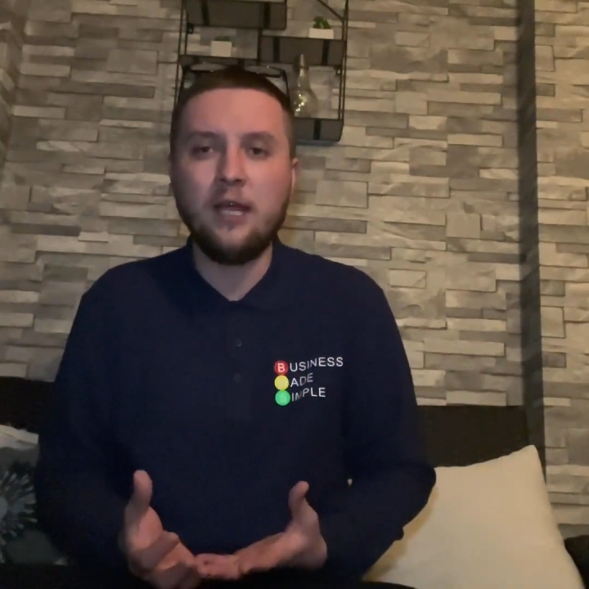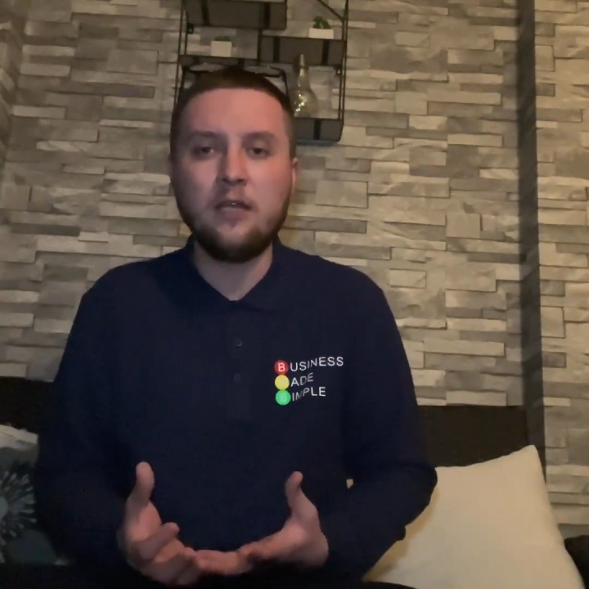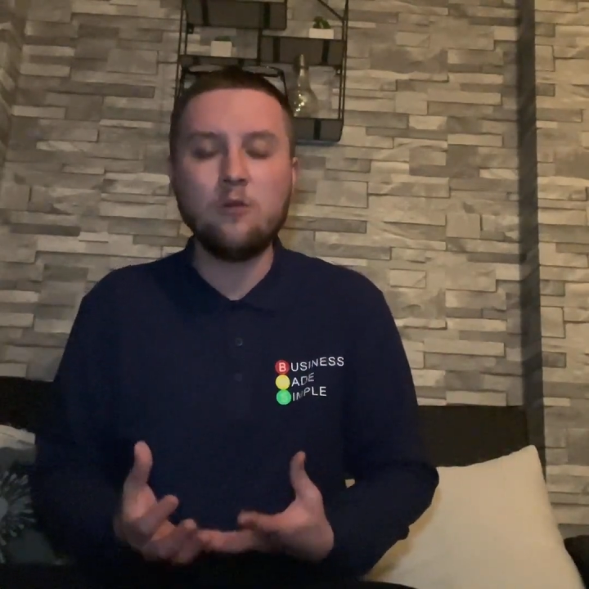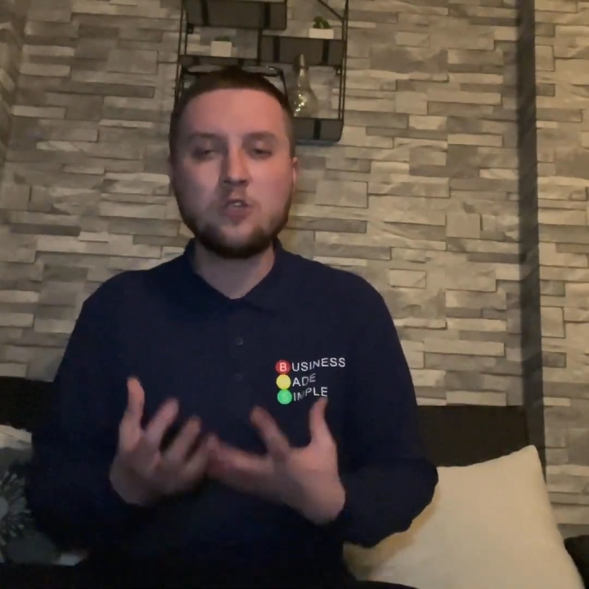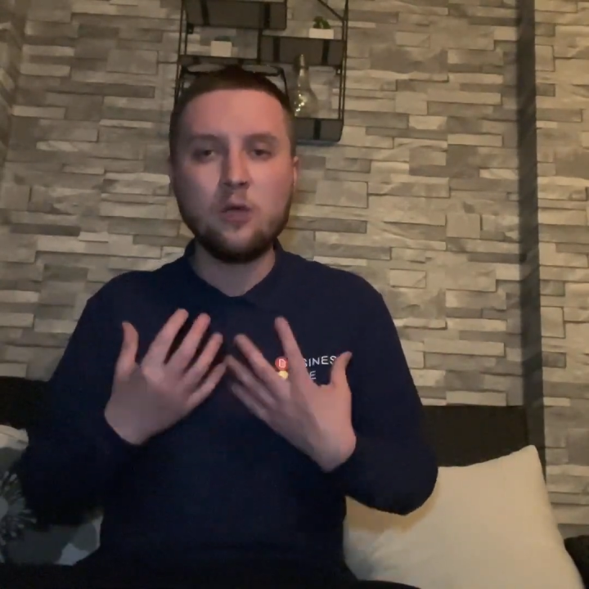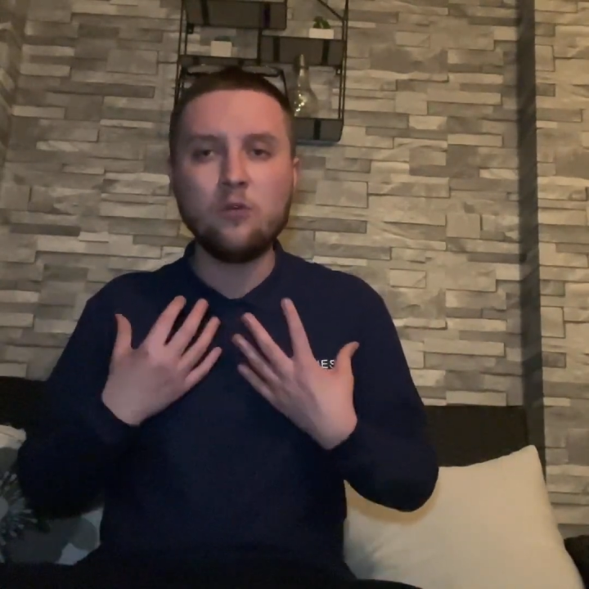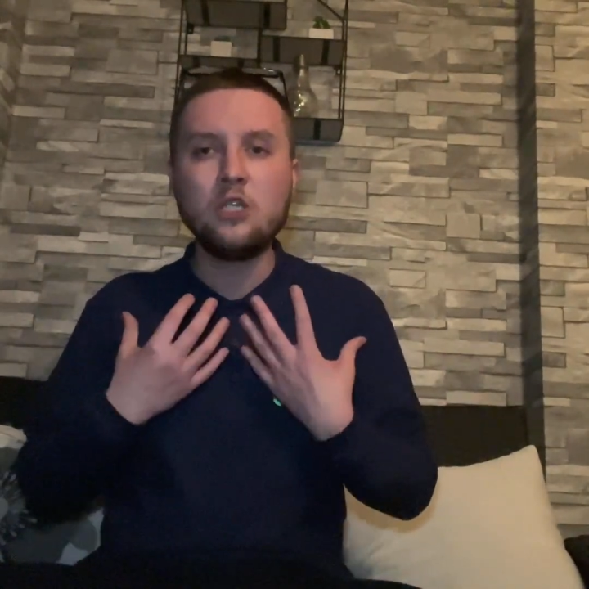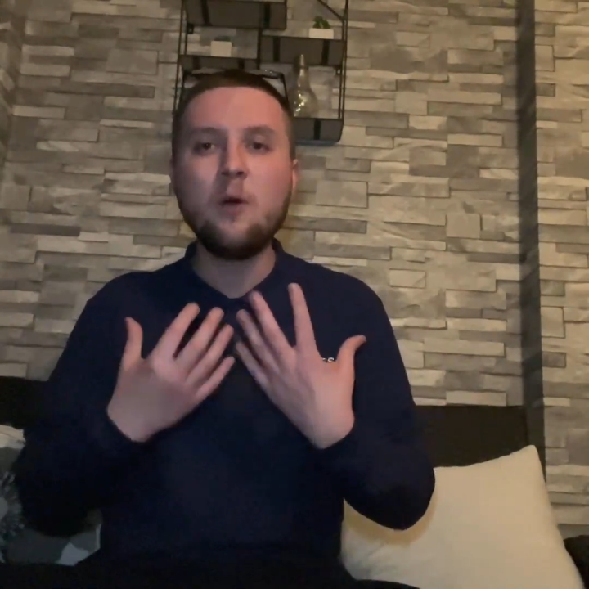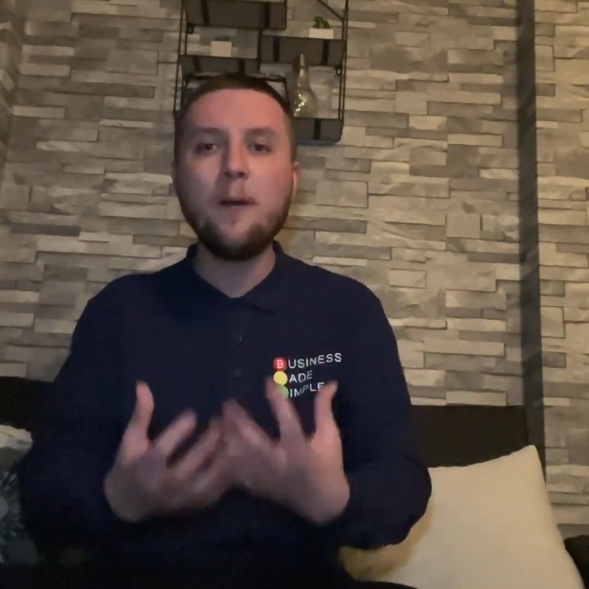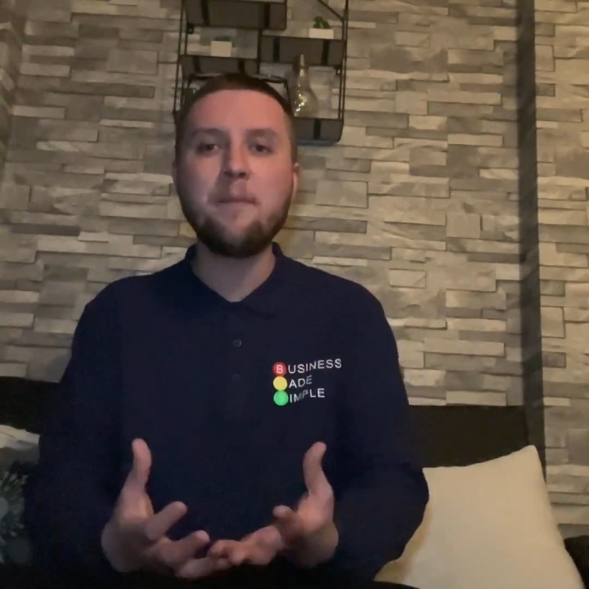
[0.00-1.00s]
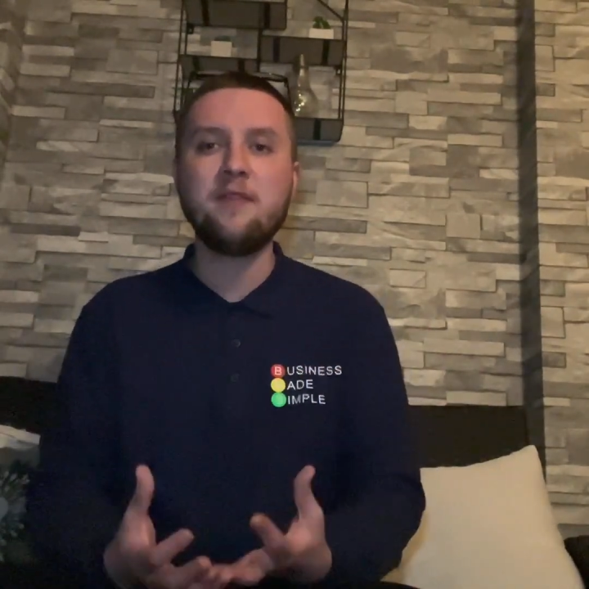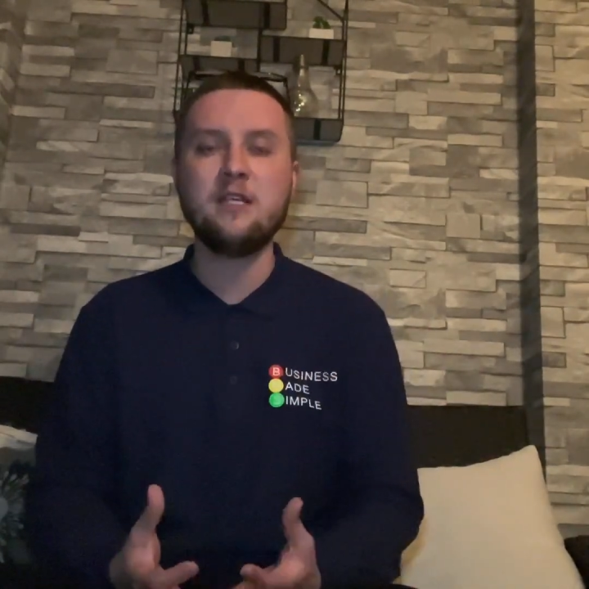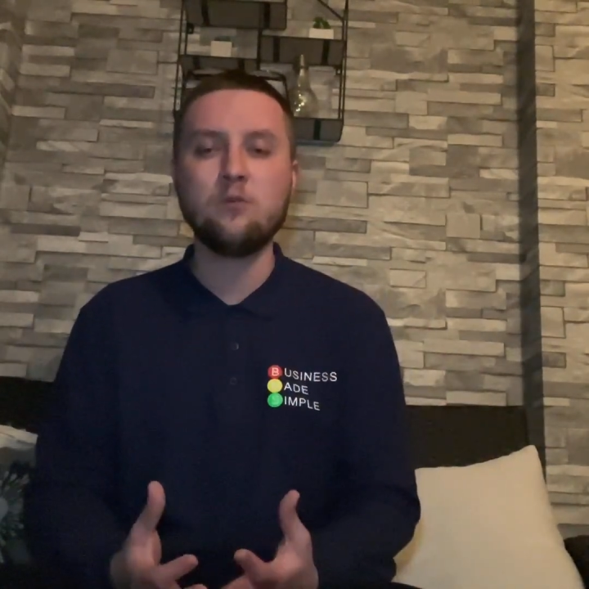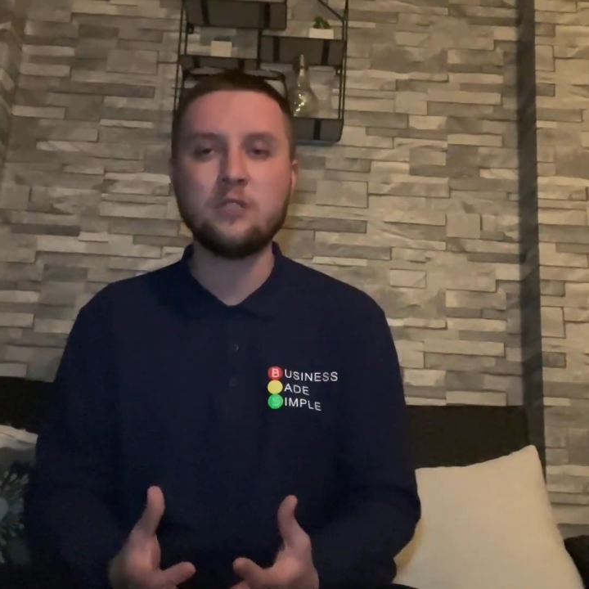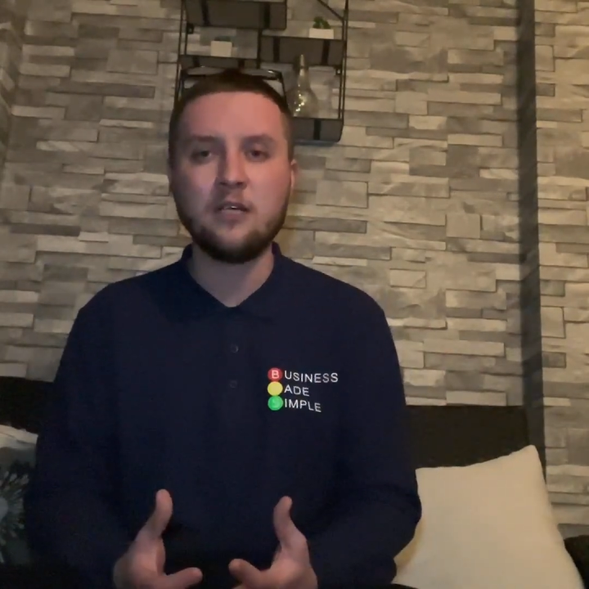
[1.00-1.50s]
and you show no empathy
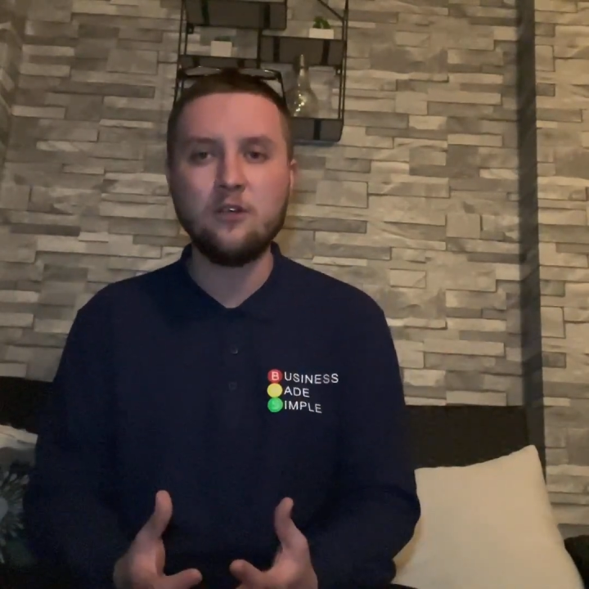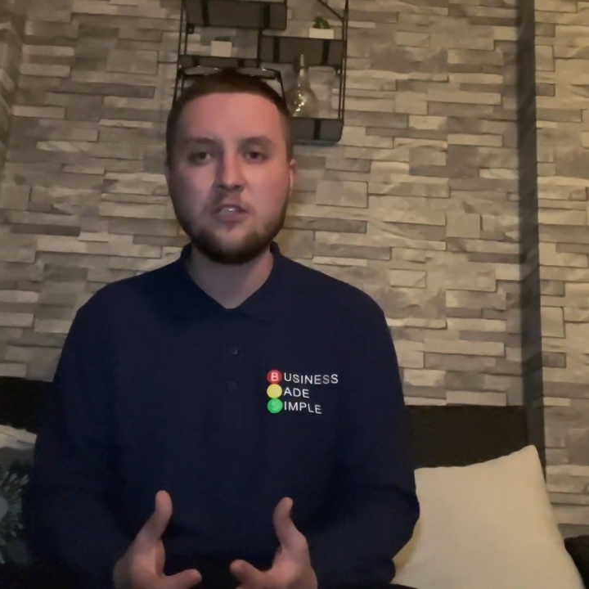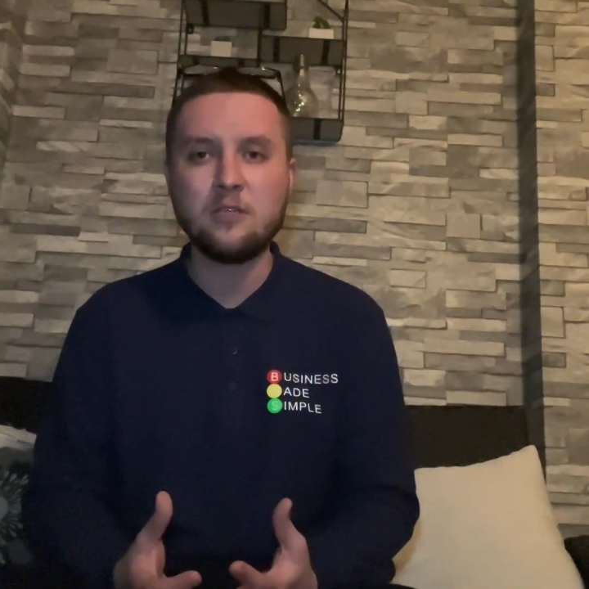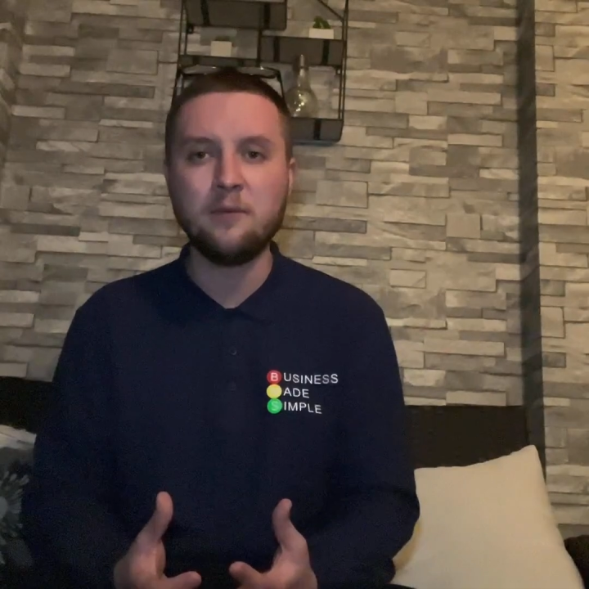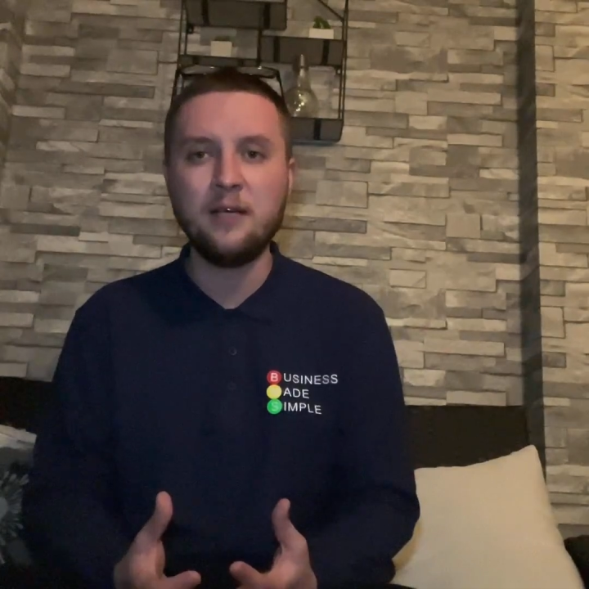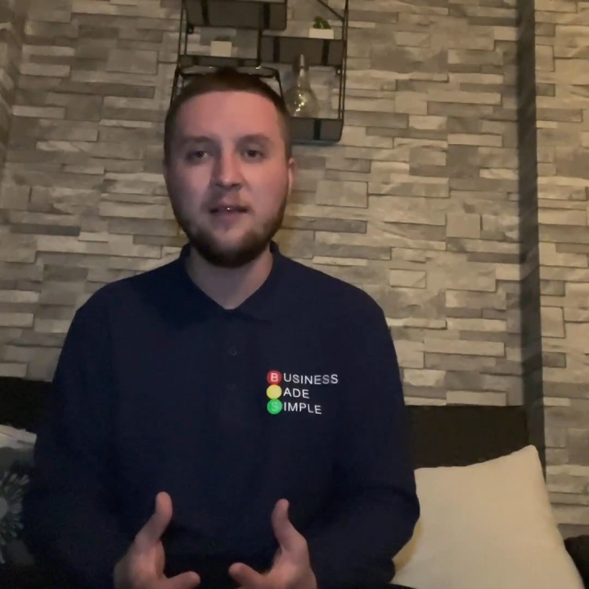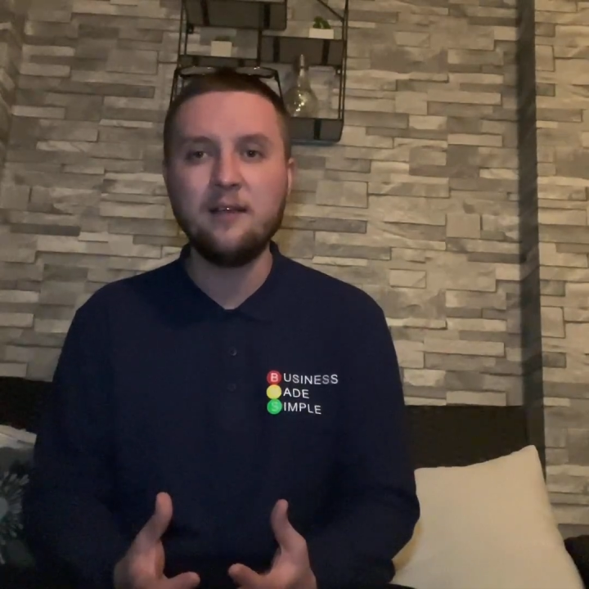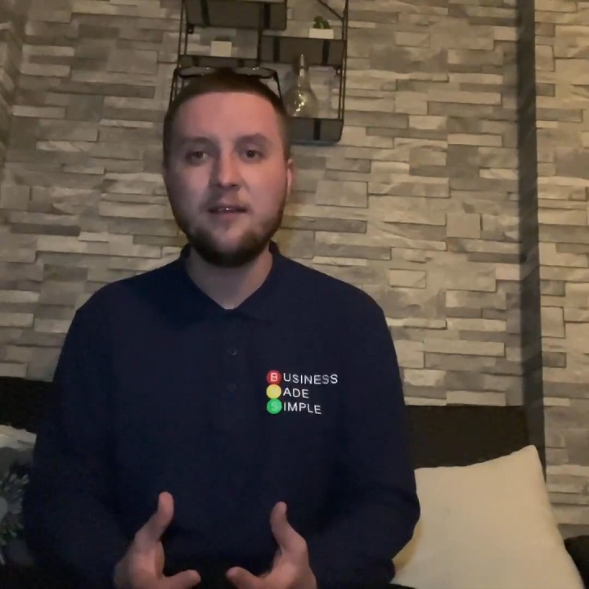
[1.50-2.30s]
towards that customer,